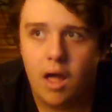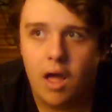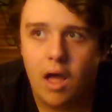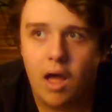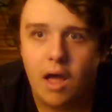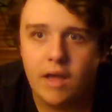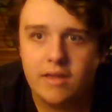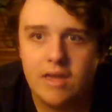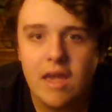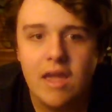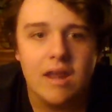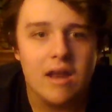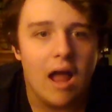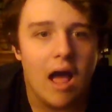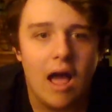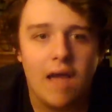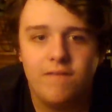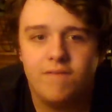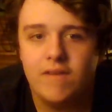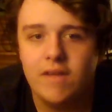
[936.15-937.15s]
again,
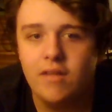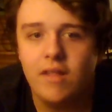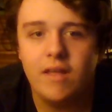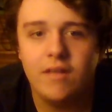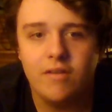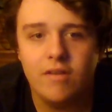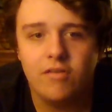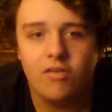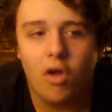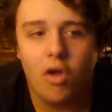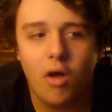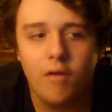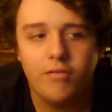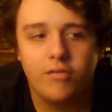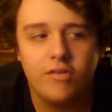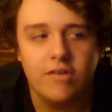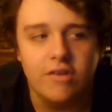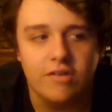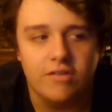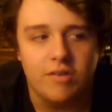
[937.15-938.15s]
I feel like this
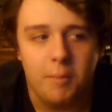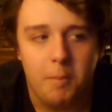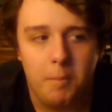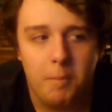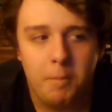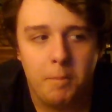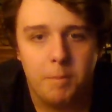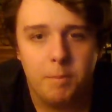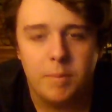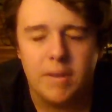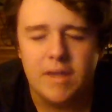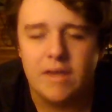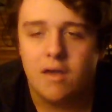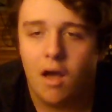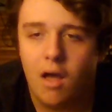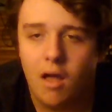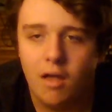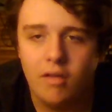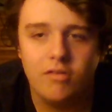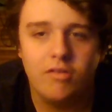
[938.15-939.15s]
offseason,
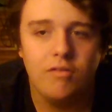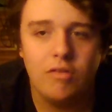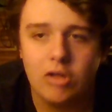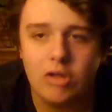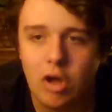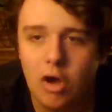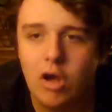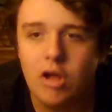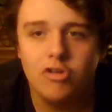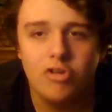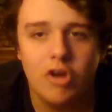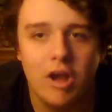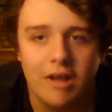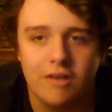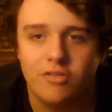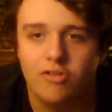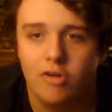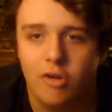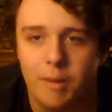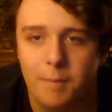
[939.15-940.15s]
because of the contracts
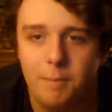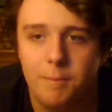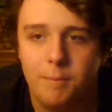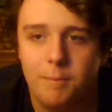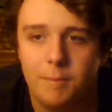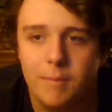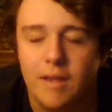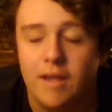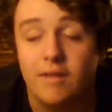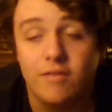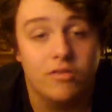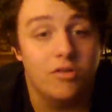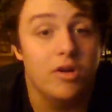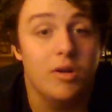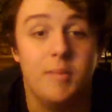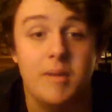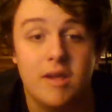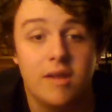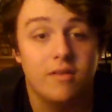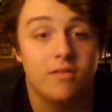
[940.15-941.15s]
they're in, is going to
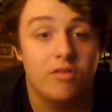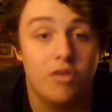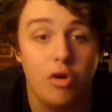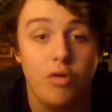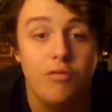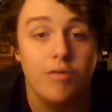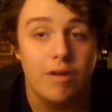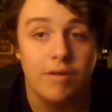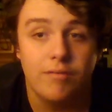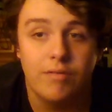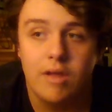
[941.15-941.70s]
be conservative.